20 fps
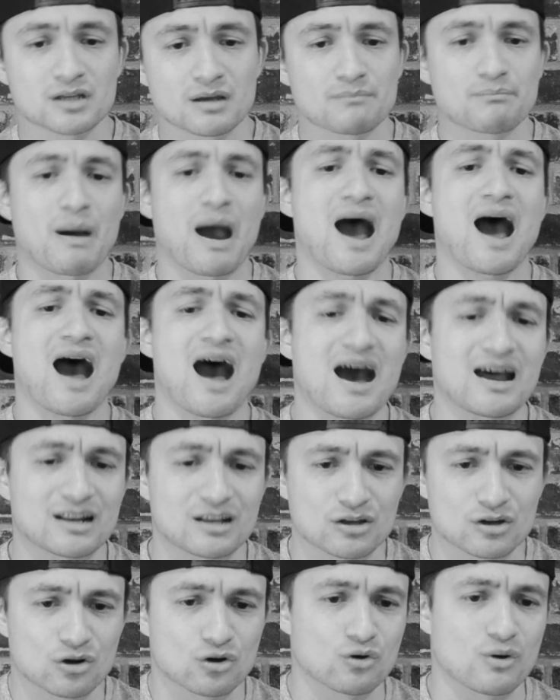your
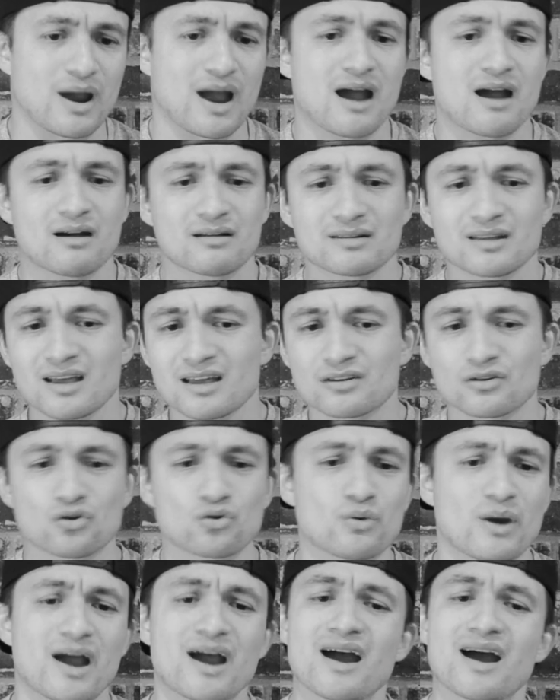body around and
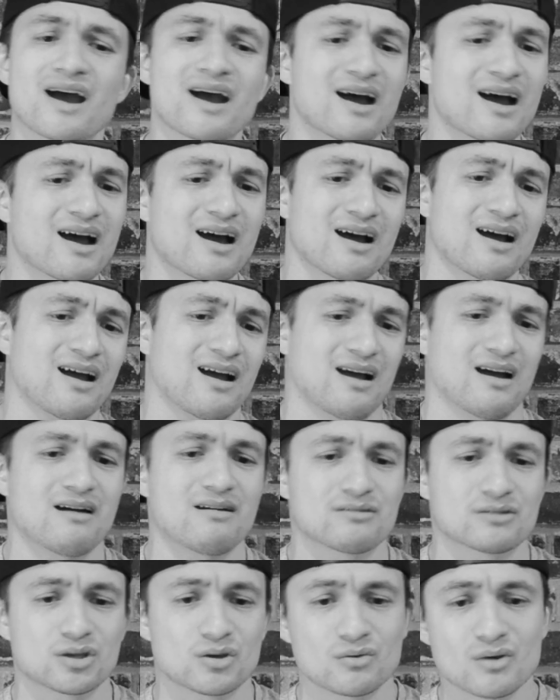
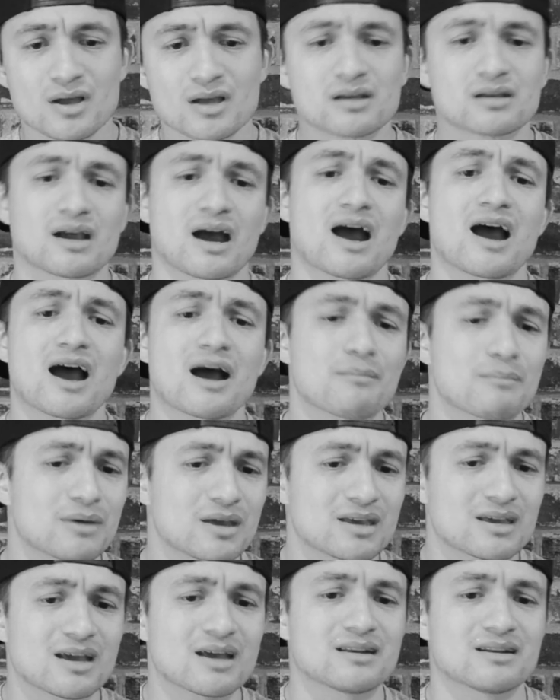around. You got
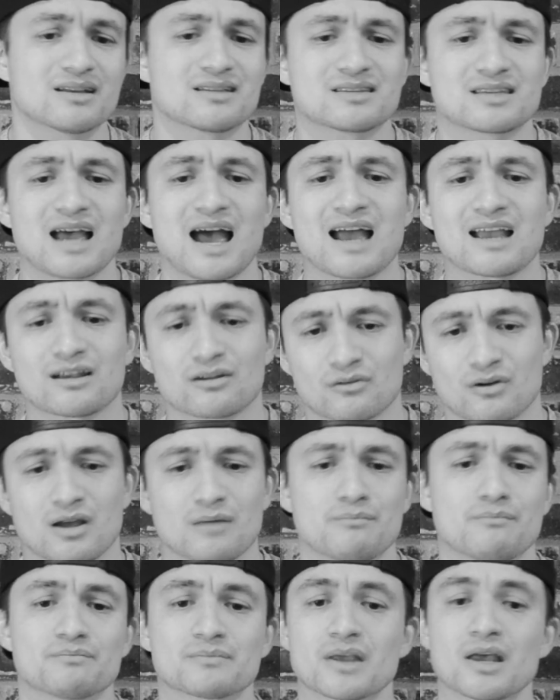me in a tight
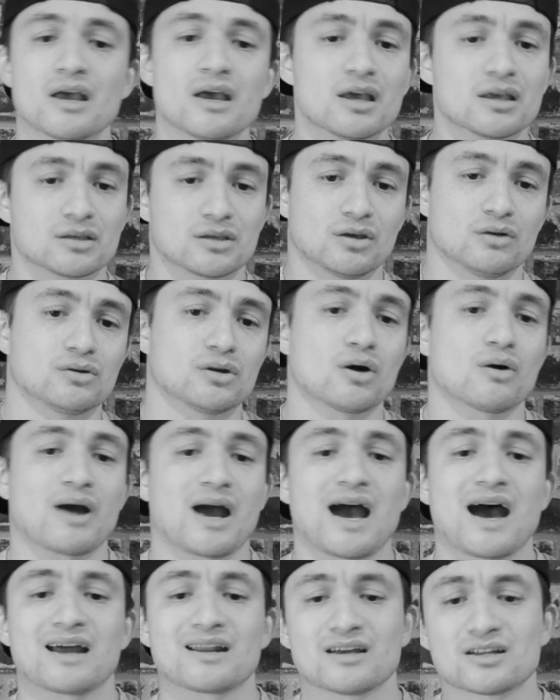grip. You know
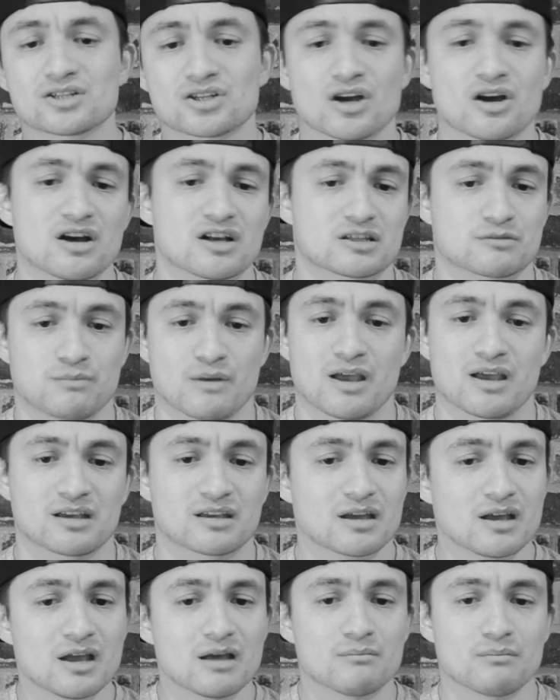how to just
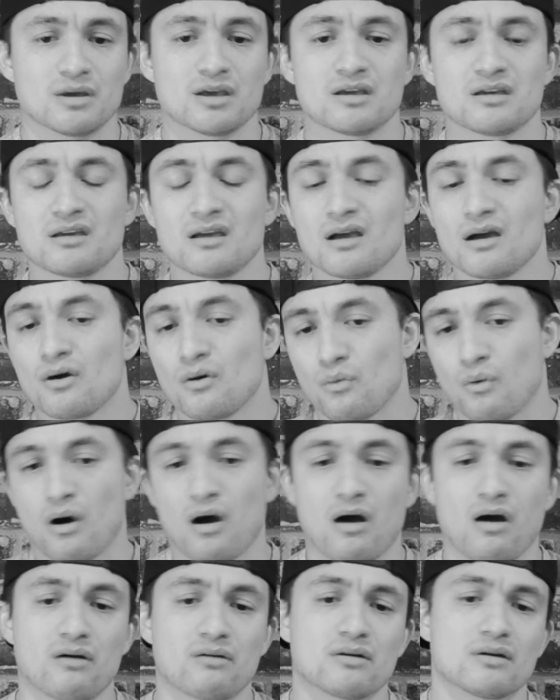make me
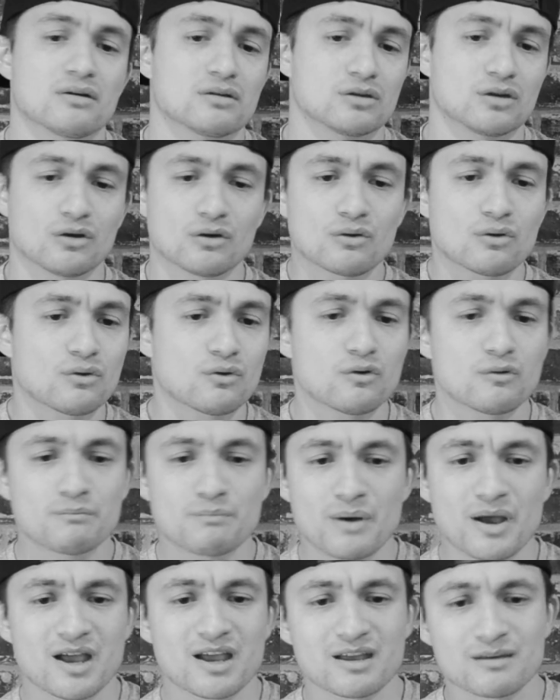want you,
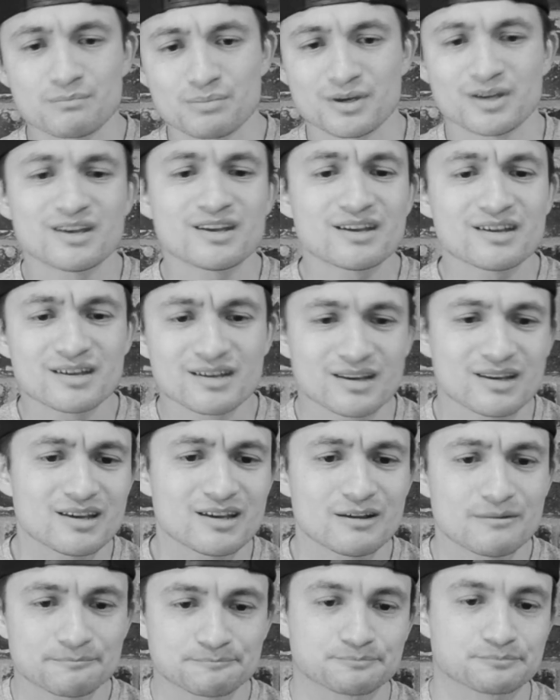
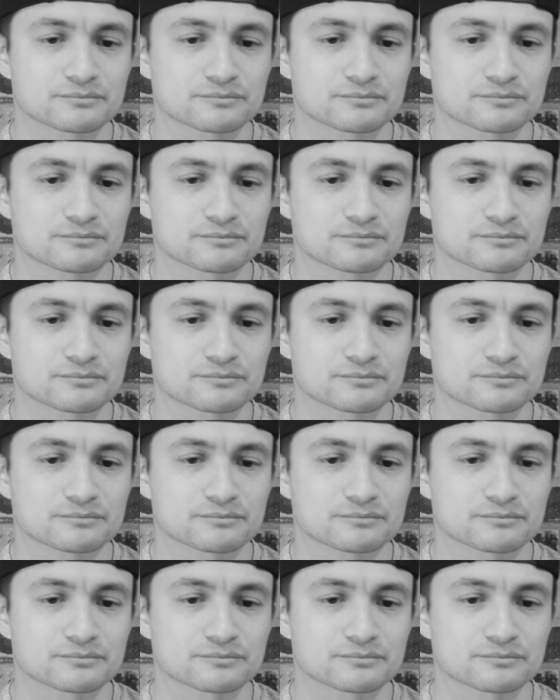baby.